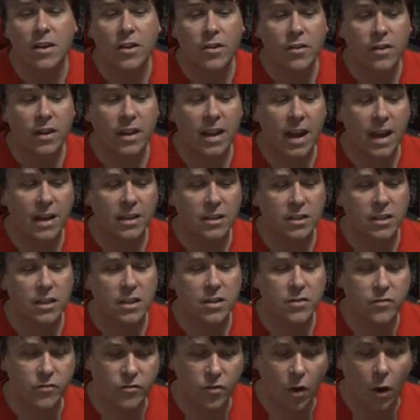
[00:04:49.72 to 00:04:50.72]
you can
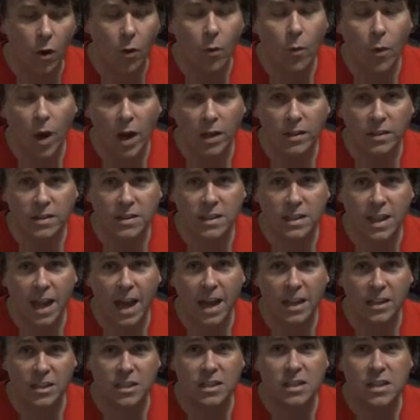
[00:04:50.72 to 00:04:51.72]
actually roll once, and that
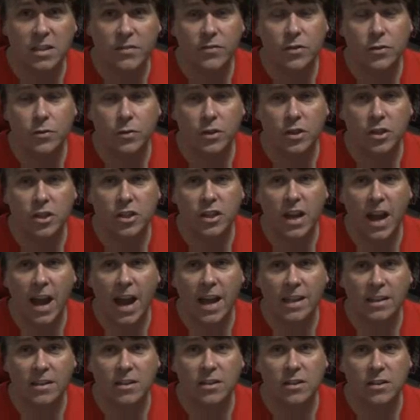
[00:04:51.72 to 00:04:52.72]
actually gives you a
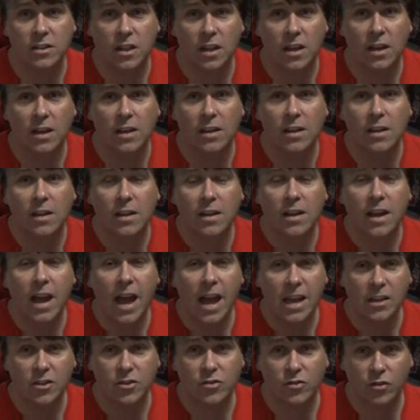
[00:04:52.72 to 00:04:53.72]
chance to
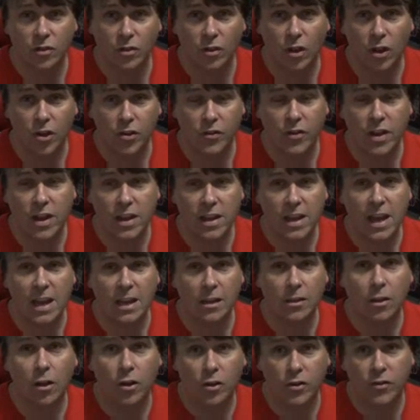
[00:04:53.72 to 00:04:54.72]
enter a lottery and get
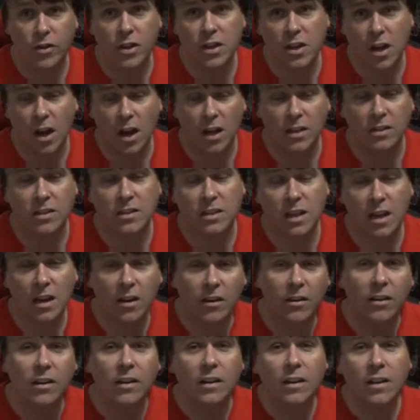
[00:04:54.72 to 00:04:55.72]
a lottery card.
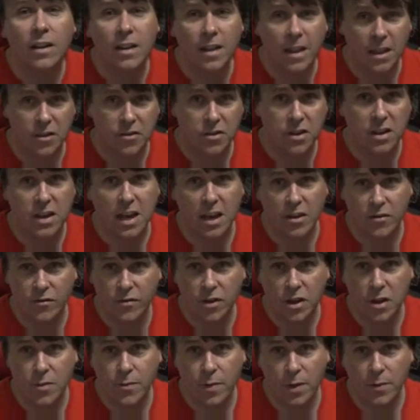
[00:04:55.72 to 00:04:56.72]
So you could get a
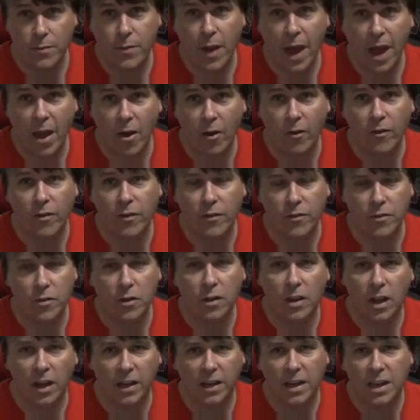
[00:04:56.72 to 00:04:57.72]
really big payoff if
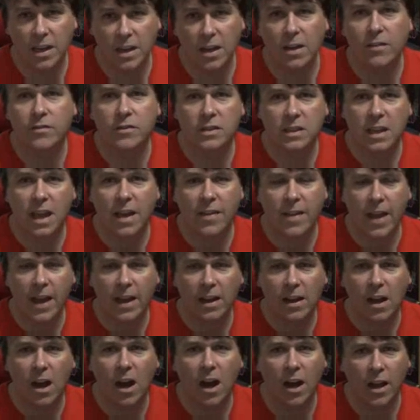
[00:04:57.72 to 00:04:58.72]
you're lucky enough to get
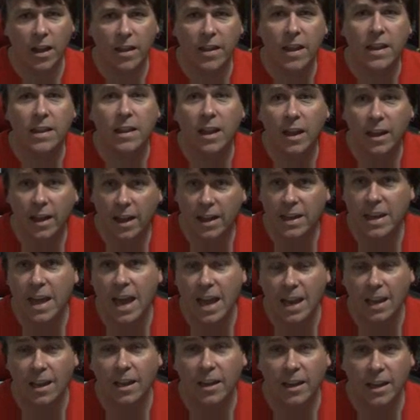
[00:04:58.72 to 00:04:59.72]
that card, and then,
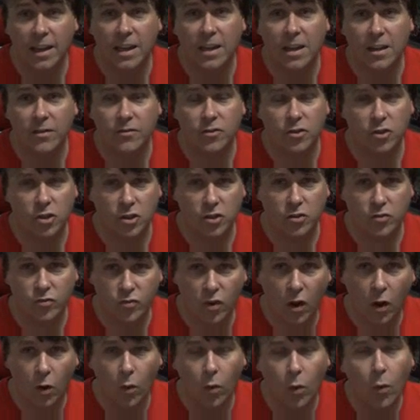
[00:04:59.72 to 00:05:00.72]
again, lucky enough to just
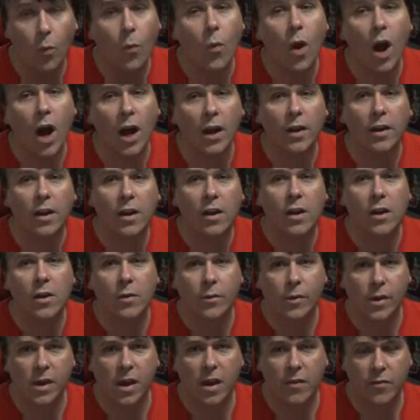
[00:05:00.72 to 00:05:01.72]
roll the 1
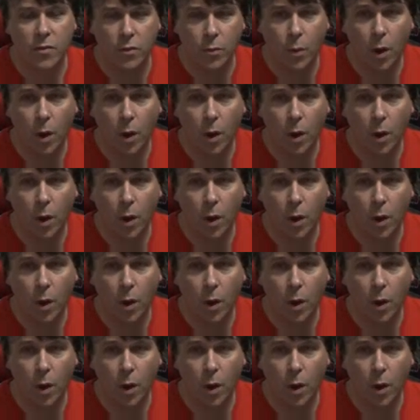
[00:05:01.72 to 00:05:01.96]
when you have the